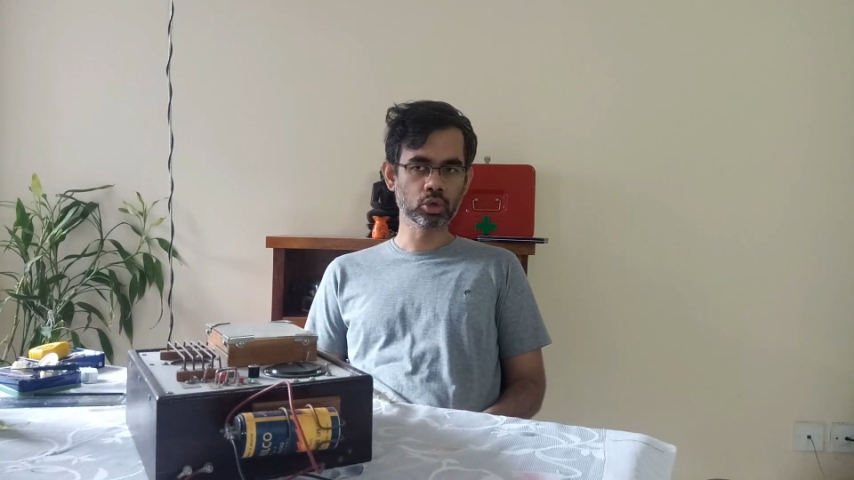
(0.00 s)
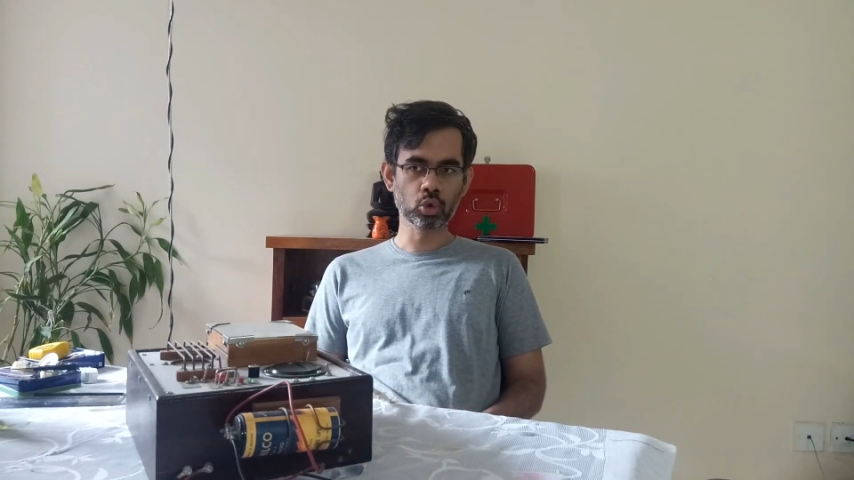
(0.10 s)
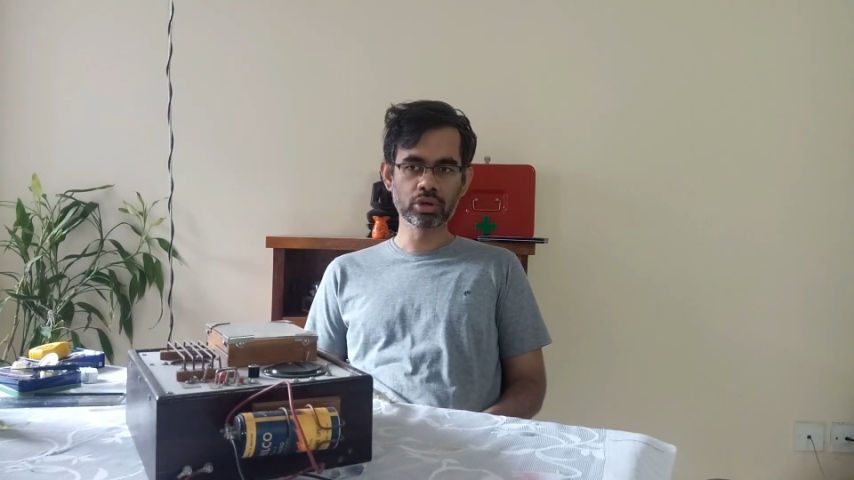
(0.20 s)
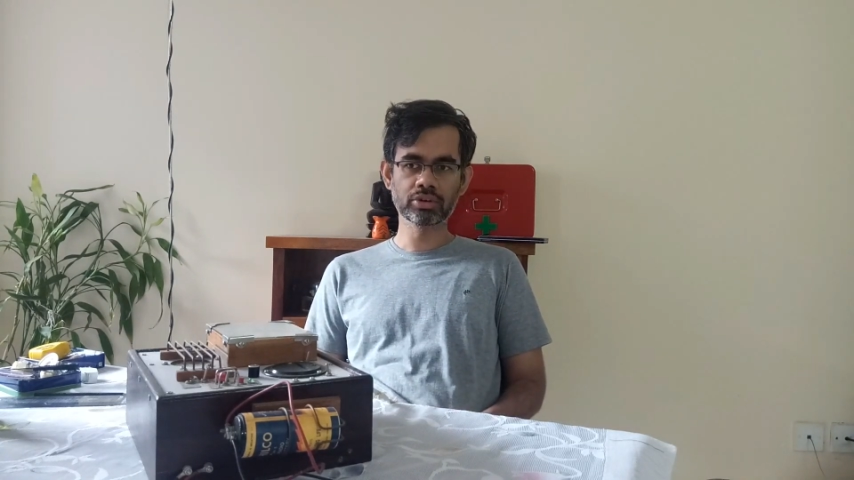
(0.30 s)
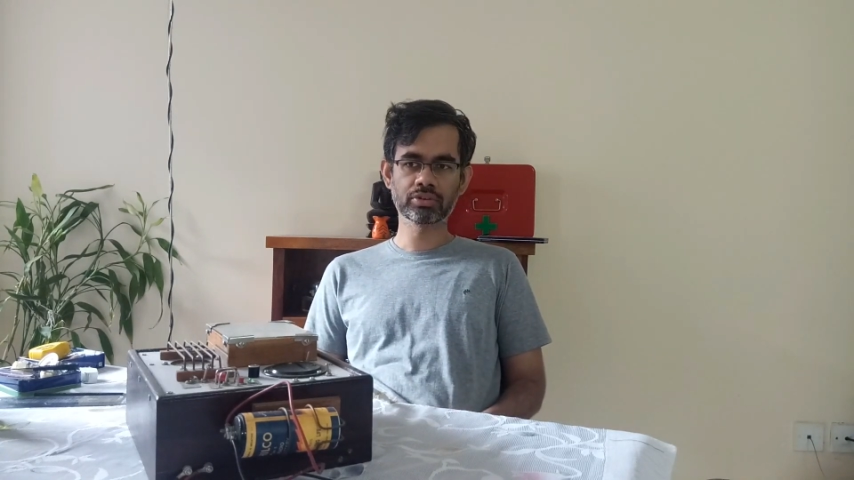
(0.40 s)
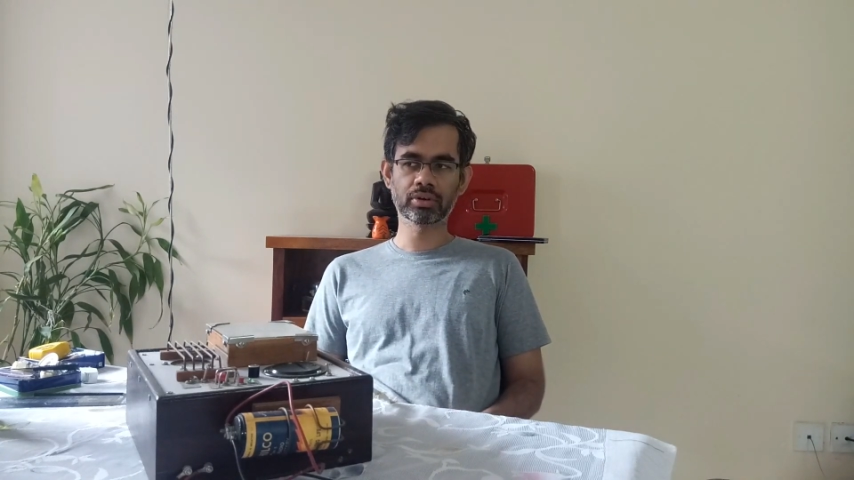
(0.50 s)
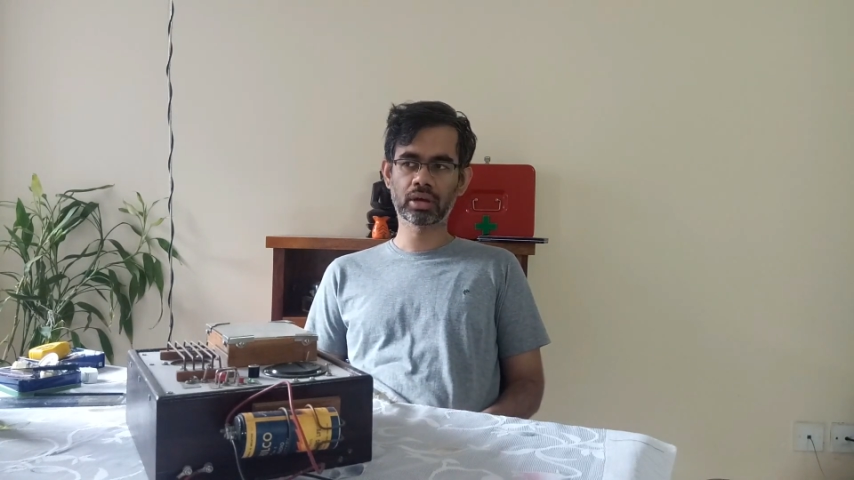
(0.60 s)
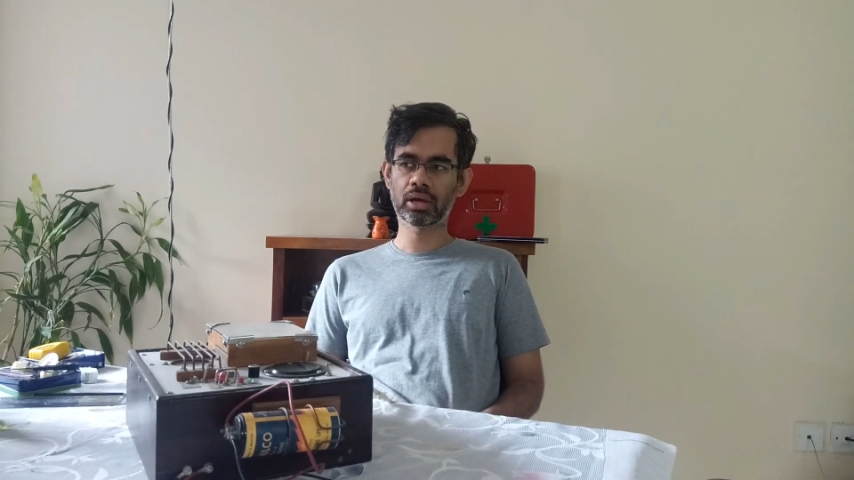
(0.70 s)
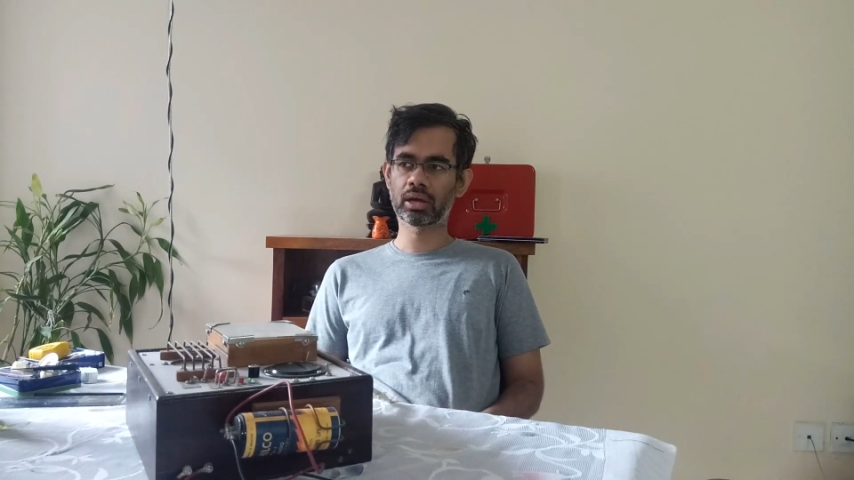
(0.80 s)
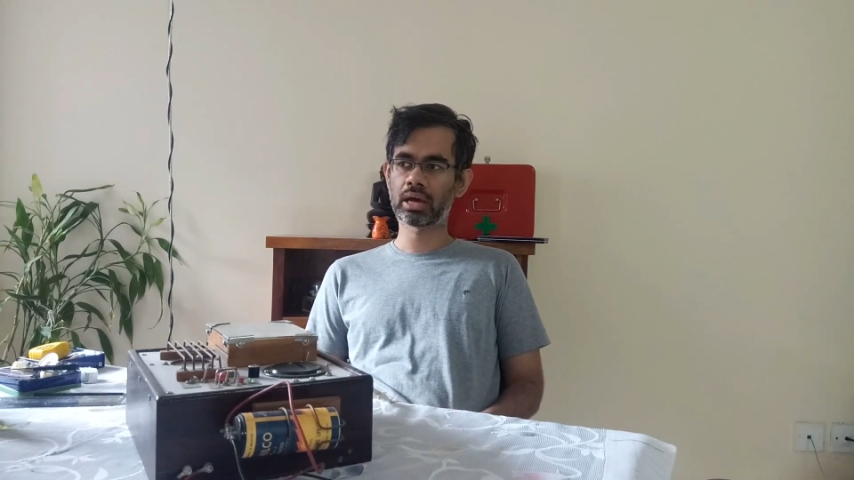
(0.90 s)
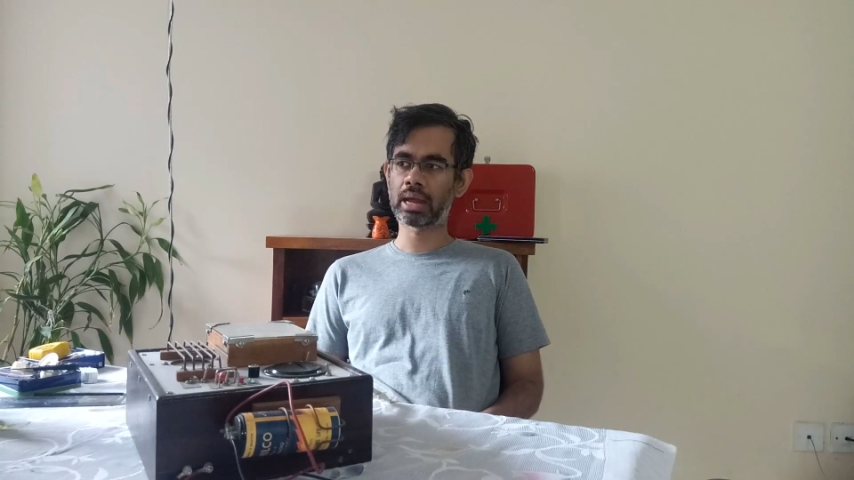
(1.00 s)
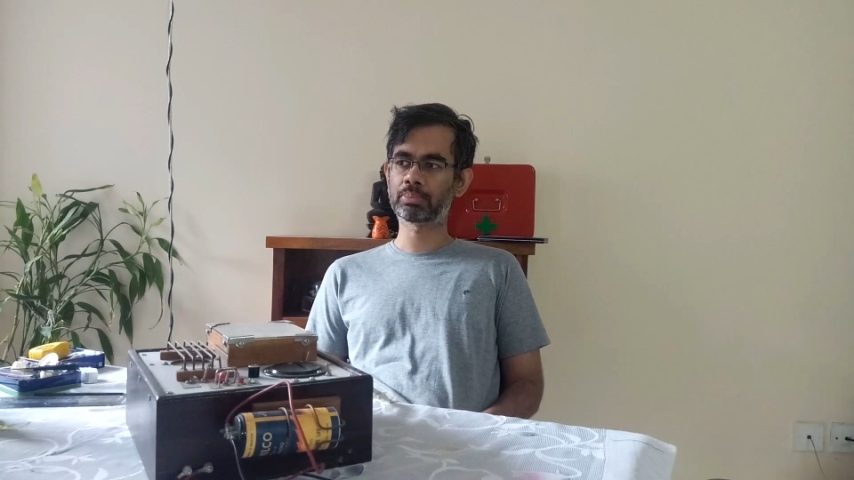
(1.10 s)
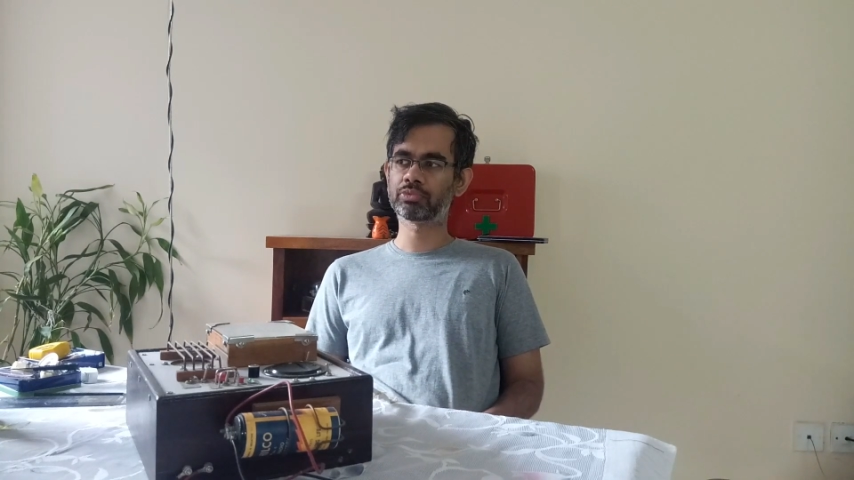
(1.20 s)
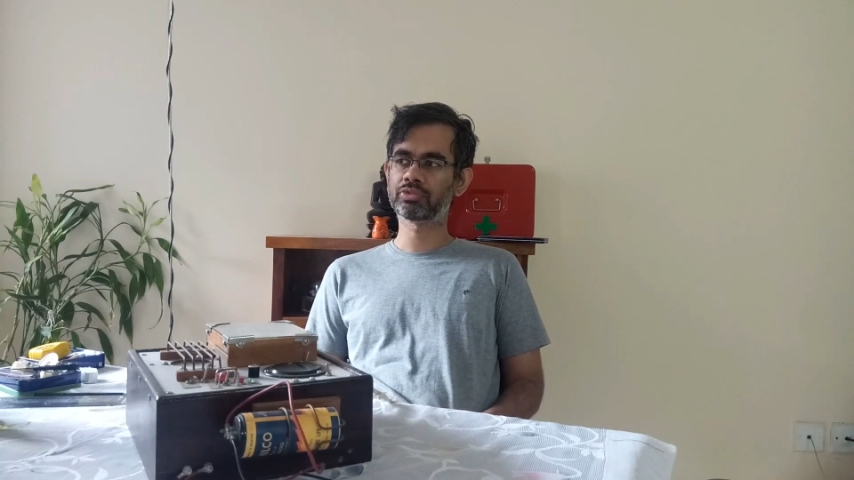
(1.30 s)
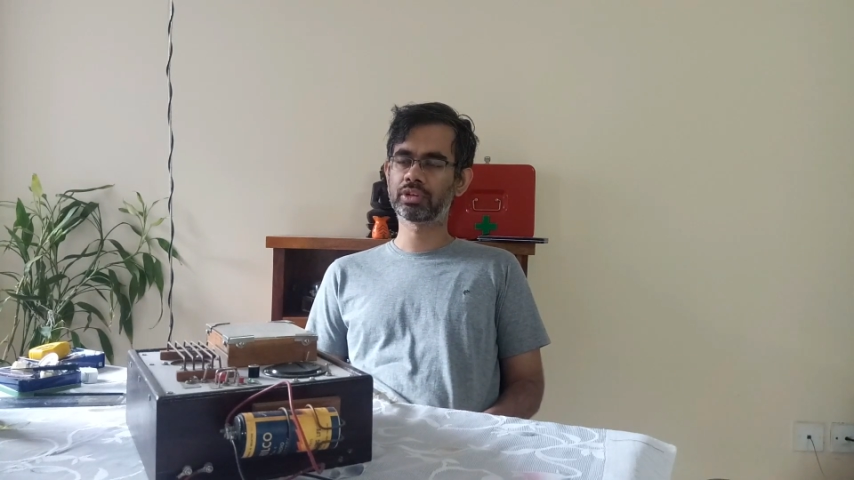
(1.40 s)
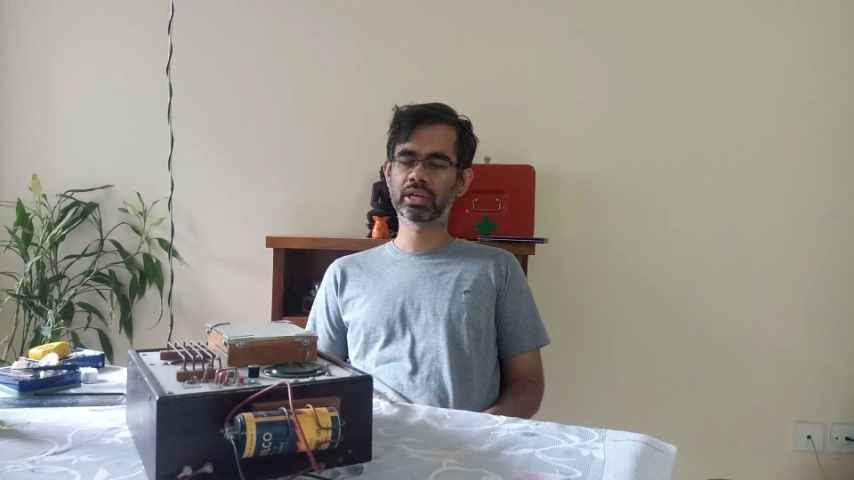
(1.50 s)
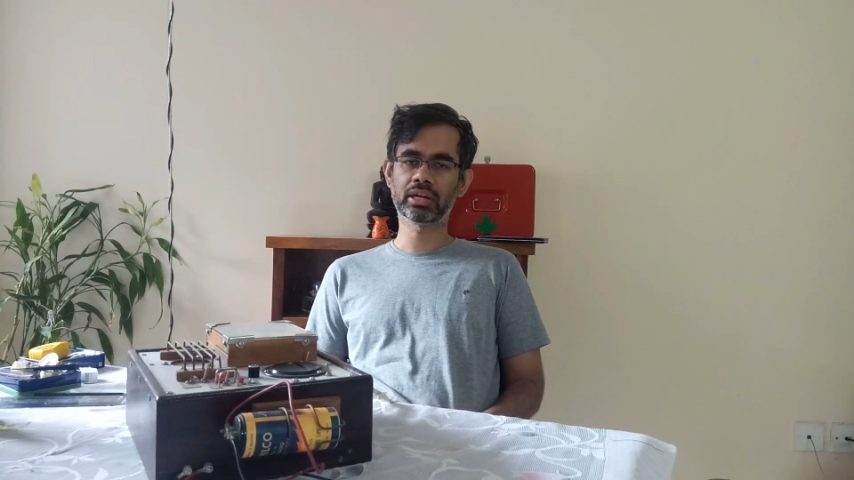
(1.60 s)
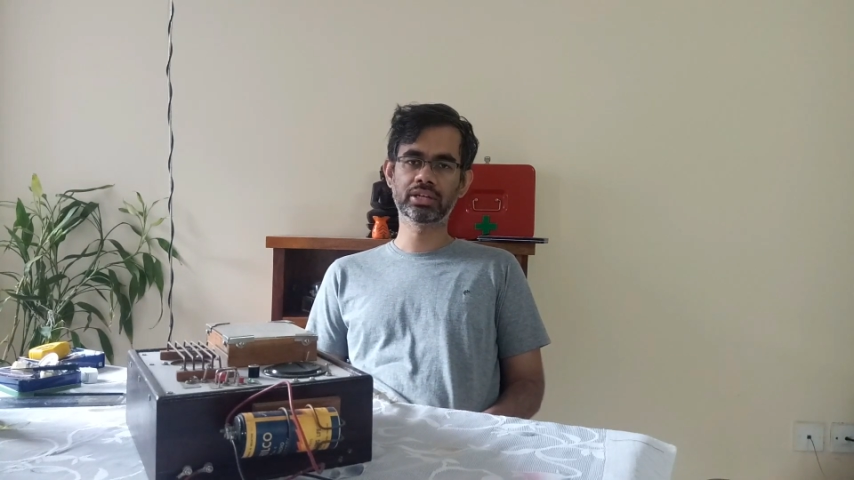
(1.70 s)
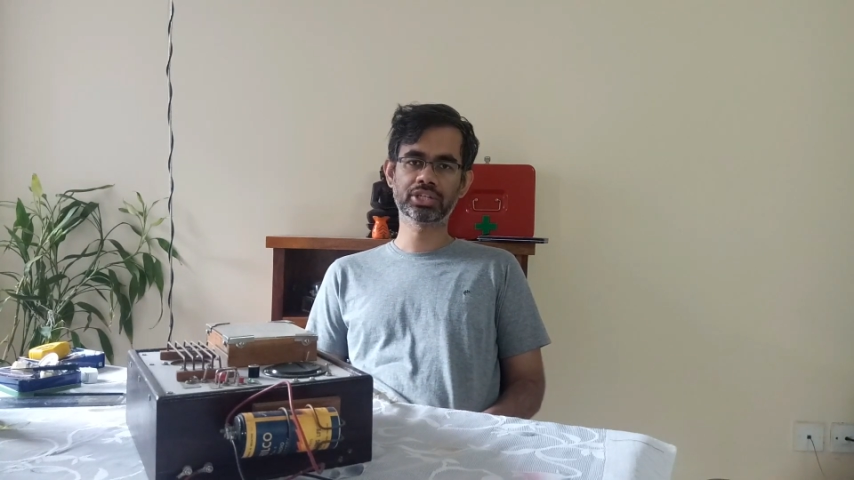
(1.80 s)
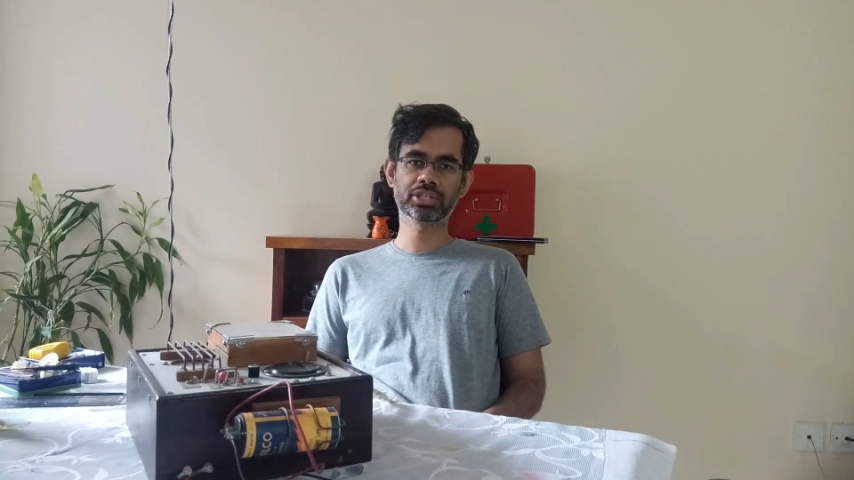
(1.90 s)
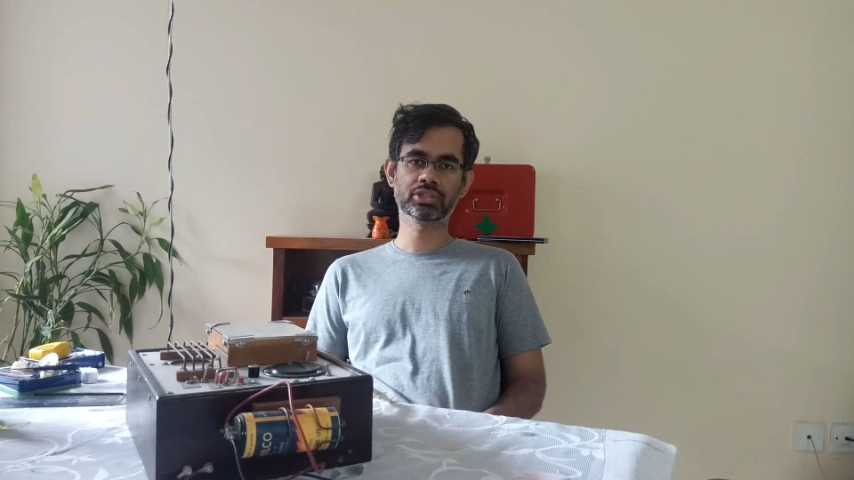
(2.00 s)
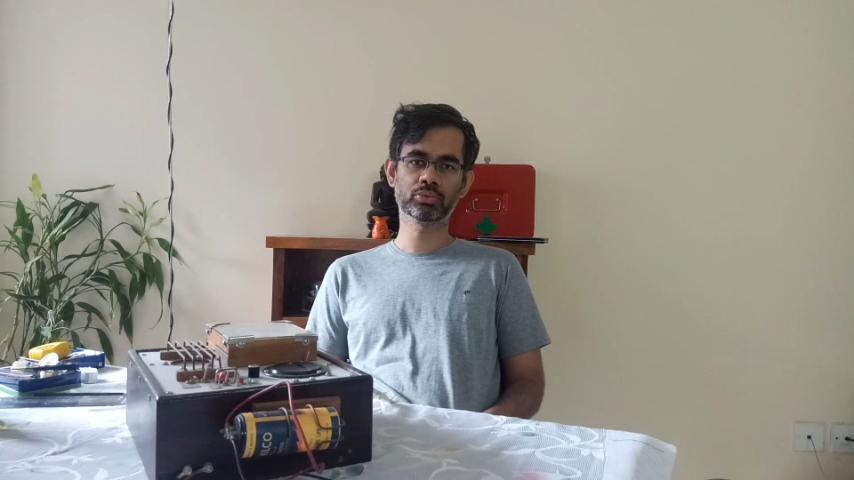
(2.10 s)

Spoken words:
good atmospheric conditions